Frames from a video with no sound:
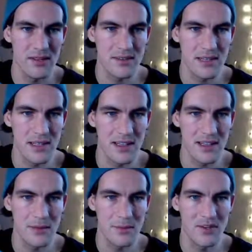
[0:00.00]

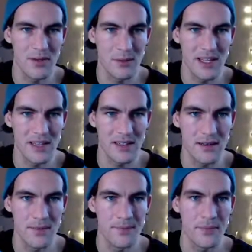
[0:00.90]
slightly above the plane.
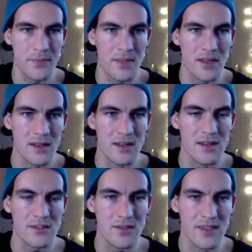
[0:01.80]

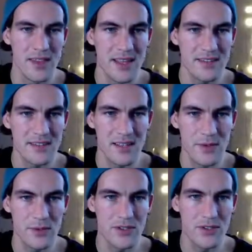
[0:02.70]
So the next thing
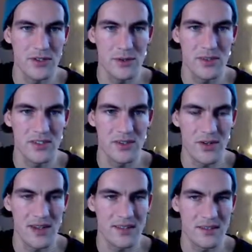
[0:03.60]
we should do is
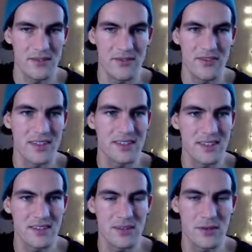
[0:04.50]
to add some
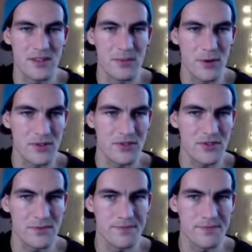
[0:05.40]
physics to this box.